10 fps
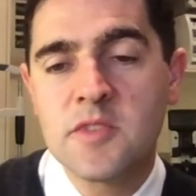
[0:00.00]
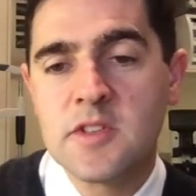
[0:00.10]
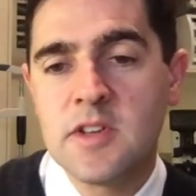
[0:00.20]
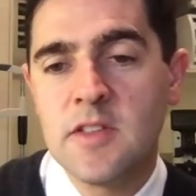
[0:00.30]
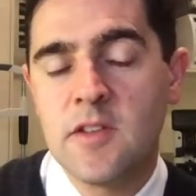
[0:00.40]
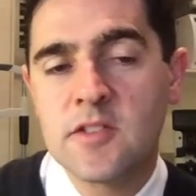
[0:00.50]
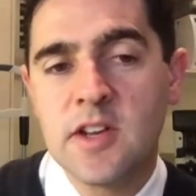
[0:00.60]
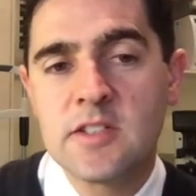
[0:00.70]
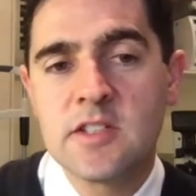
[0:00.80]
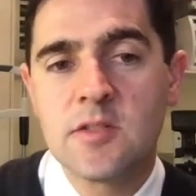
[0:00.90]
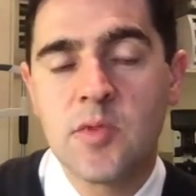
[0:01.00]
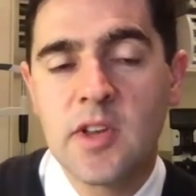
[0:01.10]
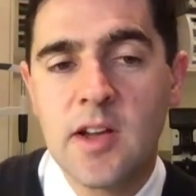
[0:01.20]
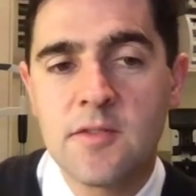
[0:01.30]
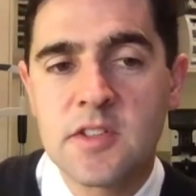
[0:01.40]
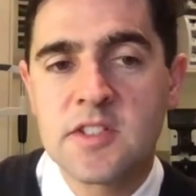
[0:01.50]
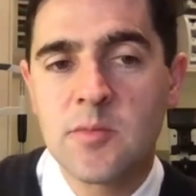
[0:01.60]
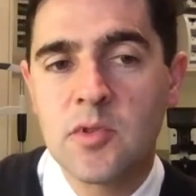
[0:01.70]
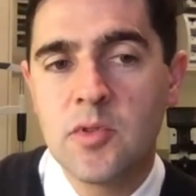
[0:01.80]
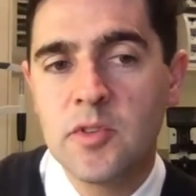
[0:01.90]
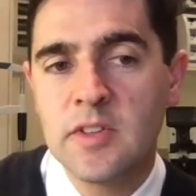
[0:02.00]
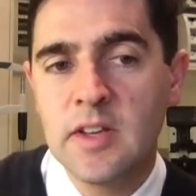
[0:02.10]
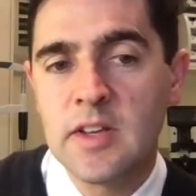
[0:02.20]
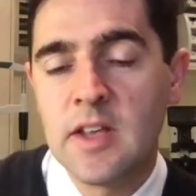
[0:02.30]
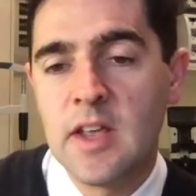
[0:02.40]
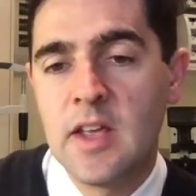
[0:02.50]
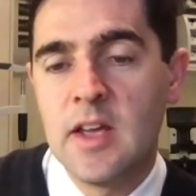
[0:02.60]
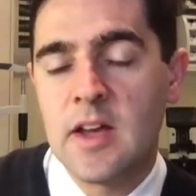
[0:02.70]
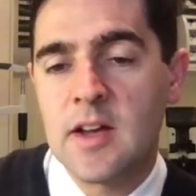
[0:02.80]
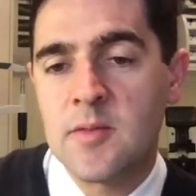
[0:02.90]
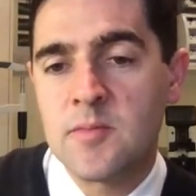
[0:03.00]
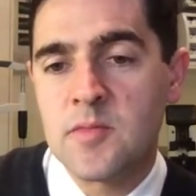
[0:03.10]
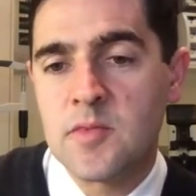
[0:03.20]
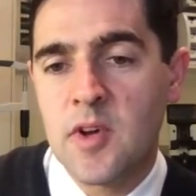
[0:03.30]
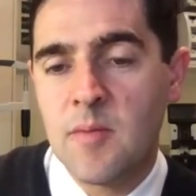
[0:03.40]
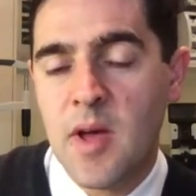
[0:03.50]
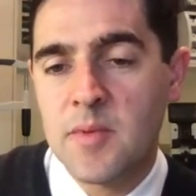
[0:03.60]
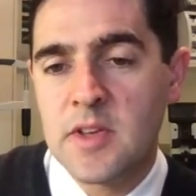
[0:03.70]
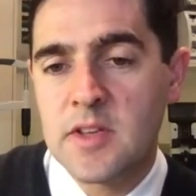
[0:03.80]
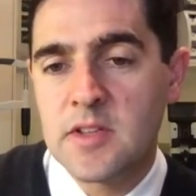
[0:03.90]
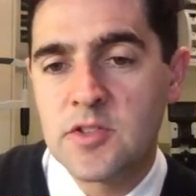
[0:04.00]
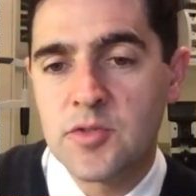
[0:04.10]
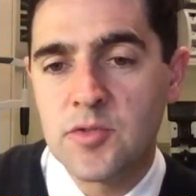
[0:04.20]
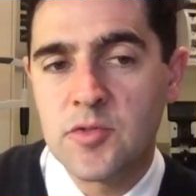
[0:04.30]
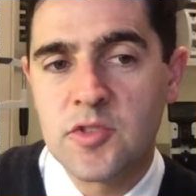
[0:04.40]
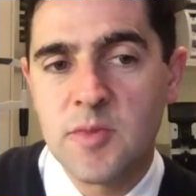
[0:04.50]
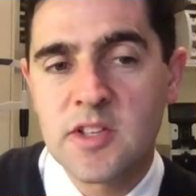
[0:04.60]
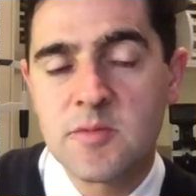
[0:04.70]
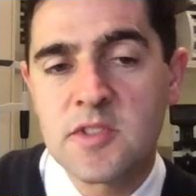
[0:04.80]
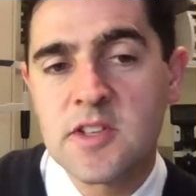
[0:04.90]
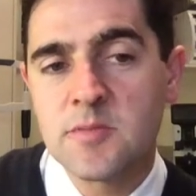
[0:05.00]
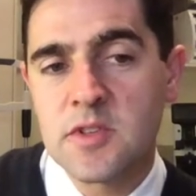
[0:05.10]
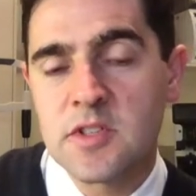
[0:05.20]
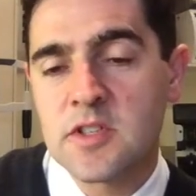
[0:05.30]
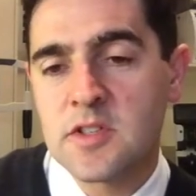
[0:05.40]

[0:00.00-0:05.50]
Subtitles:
And in those cases that we can't fix it up with Clawsig, I'm happy to make some assessments.